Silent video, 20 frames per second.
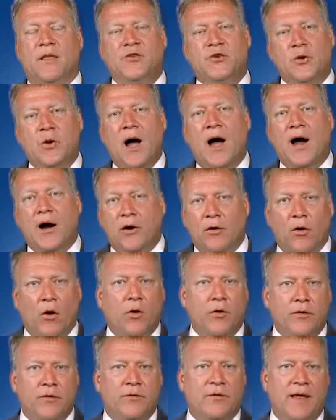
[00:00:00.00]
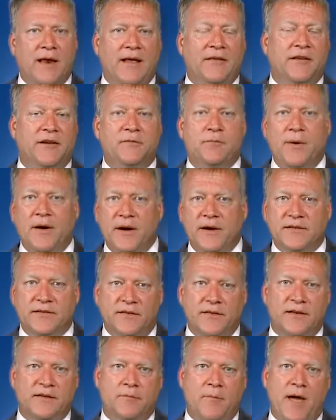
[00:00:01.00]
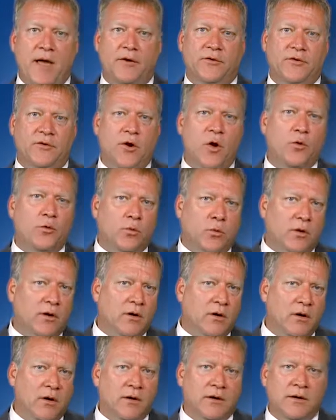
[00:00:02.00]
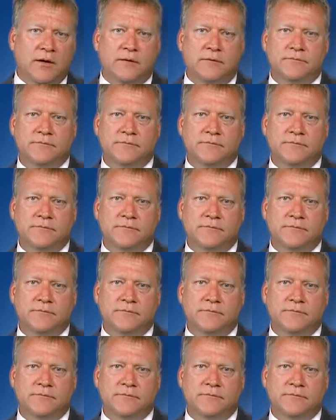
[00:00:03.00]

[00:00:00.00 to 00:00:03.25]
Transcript: you hire a lawyer that has experience in these matters and knows where to look.